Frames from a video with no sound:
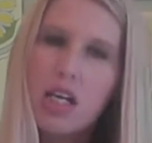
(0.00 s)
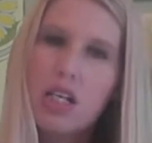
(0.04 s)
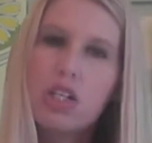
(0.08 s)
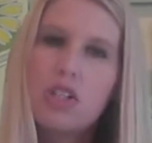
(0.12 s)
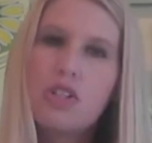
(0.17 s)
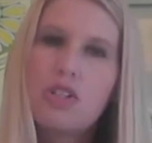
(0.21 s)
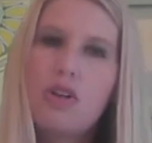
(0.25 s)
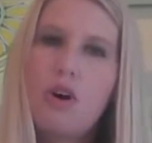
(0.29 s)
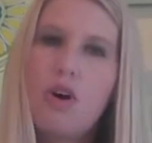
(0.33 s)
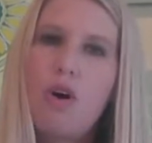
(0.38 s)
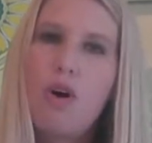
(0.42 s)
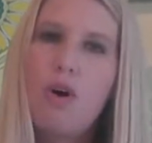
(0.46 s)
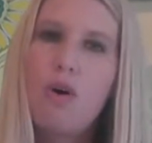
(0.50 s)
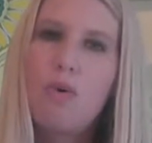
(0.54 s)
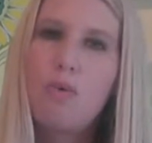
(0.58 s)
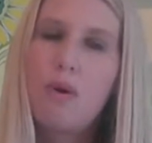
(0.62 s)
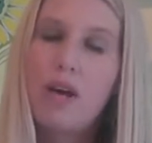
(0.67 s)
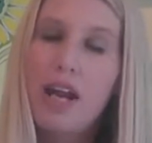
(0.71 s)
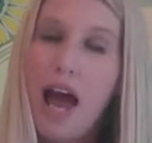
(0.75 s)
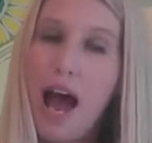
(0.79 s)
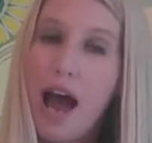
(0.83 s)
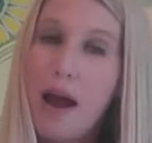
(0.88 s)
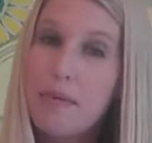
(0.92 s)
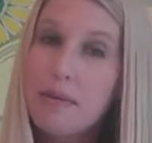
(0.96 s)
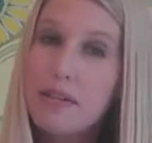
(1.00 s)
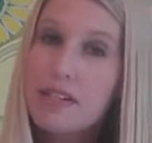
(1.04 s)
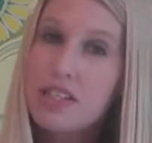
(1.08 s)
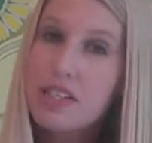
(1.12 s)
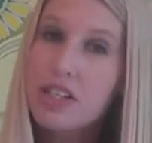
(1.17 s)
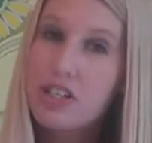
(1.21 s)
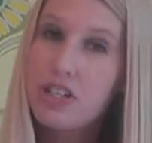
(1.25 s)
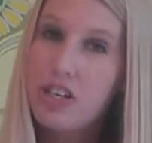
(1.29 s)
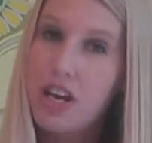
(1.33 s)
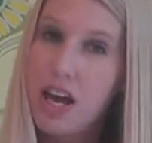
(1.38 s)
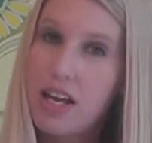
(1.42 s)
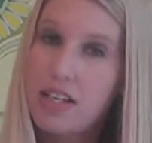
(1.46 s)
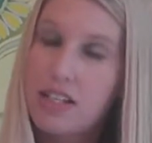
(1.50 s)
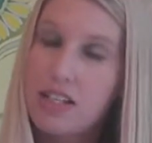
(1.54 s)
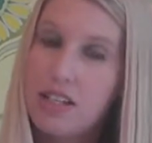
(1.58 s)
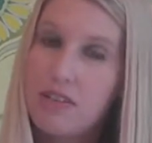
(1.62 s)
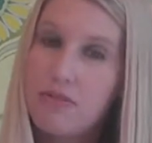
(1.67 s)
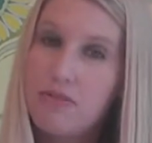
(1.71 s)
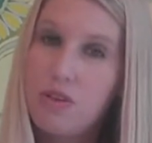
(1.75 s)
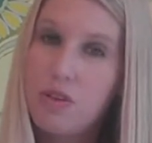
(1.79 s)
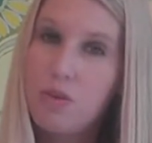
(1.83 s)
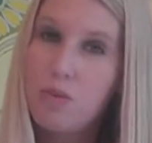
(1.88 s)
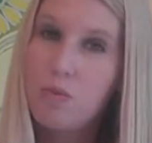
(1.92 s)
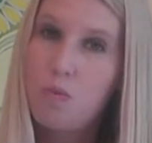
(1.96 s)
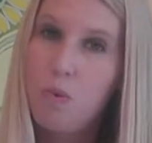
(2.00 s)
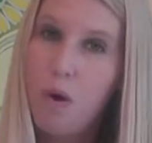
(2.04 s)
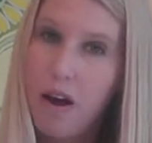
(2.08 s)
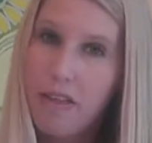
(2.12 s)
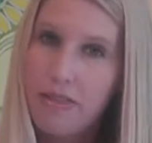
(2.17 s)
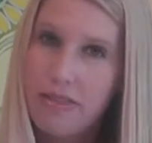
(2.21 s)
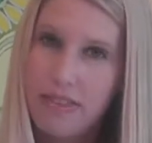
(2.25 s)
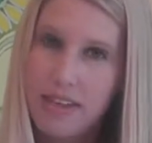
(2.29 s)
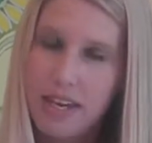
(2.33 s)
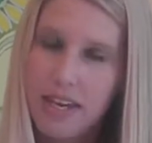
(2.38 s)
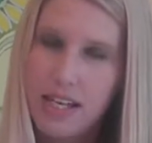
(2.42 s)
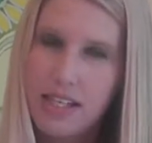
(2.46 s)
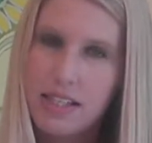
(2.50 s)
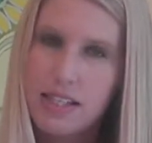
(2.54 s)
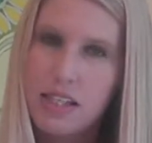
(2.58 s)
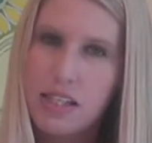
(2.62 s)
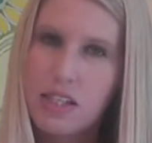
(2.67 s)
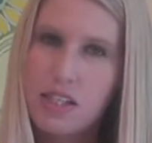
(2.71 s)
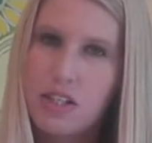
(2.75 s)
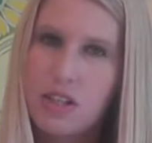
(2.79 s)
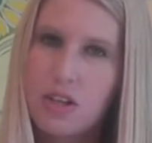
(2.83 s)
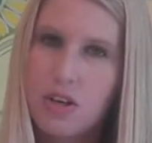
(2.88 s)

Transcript: So what I would suggest if you want these is